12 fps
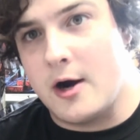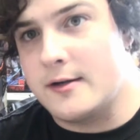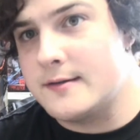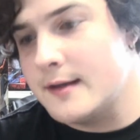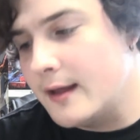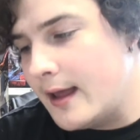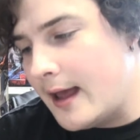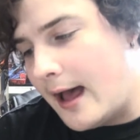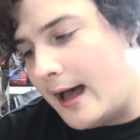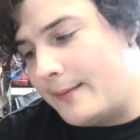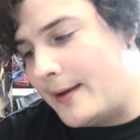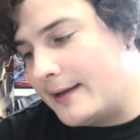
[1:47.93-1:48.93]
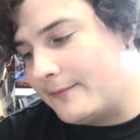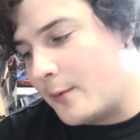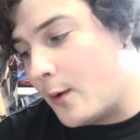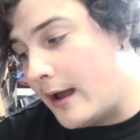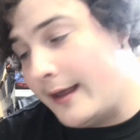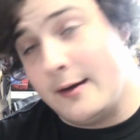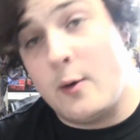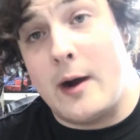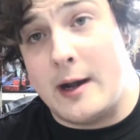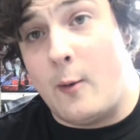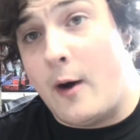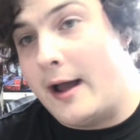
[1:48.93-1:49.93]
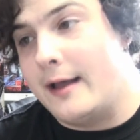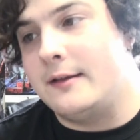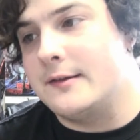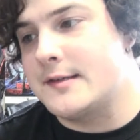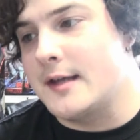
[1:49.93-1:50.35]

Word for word: art uh, by him from, in quite a while.